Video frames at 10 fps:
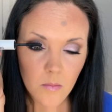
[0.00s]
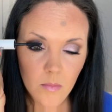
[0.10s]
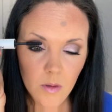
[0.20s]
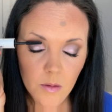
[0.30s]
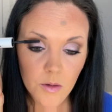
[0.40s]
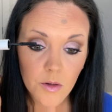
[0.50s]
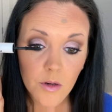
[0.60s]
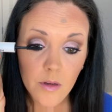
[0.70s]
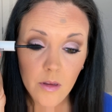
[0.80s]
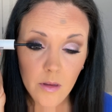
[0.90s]
Make
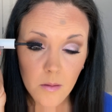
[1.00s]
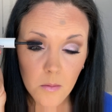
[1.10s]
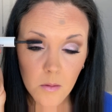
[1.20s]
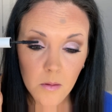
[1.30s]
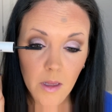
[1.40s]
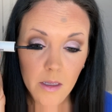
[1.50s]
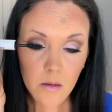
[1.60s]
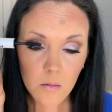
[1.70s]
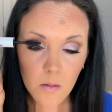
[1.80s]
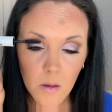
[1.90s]
sure that they look like
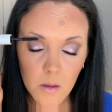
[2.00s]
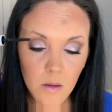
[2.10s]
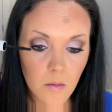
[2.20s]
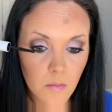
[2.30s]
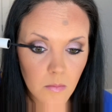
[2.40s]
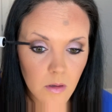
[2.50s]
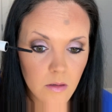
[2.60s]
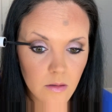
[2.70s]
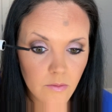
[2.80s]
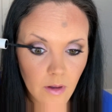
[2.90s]
you like them,
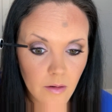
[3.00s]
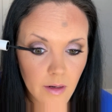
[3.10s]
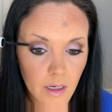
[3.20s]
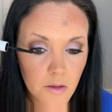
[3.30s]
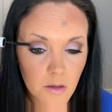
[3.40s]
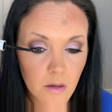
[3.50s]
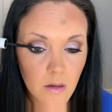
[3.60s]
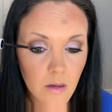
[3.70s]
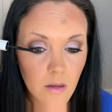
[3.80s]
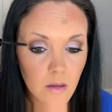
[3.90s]
because the
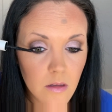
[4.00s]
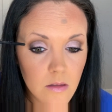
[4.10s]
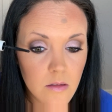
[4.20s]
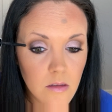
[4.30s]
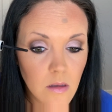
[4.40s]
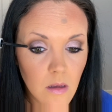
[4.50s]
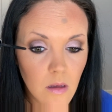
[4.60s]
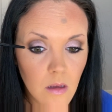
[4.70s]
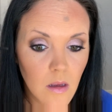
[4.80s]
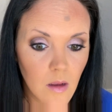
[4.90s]
foundation is
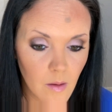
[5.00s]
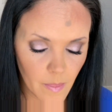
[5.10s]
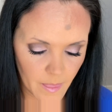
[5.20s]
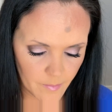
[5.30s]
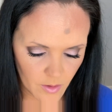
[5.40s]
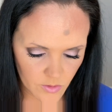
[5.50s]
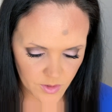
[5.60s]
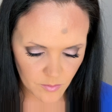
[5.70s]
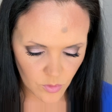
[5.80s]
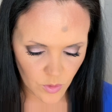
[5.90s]
the most
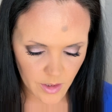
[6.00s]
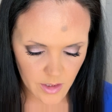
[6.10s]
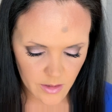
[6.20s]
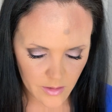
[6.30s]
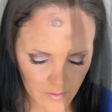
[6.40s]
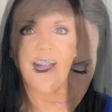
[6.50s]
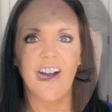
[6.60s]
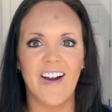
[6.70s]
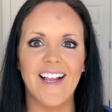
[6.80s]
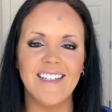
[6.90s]
important.
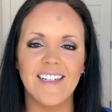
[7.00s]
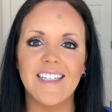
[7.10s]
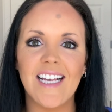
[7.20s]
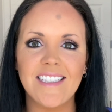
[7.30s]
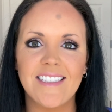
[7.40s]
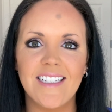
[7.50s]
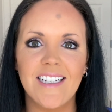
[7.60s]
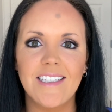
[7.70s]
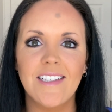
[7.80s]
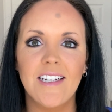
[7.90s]
All right, now that that's
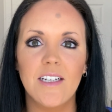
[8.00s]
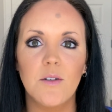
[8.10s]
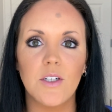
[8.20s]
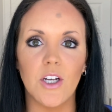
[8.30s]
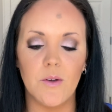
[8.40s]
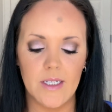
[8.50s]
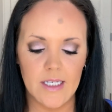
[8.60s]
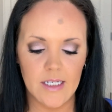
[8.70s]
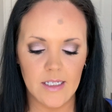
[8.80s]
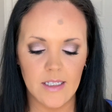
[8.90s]
done, go
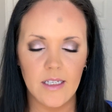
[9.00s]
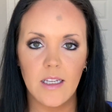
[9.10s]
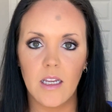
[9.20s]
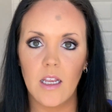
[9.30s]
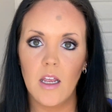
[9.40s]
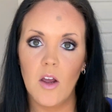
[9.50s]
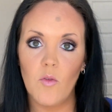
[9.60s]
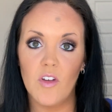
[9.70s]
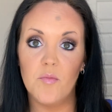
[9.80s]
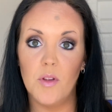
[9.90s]
in
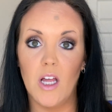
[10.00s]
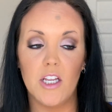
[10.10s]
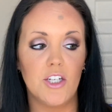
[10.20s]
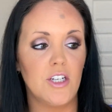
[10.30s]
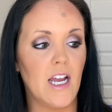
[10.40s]
with blush.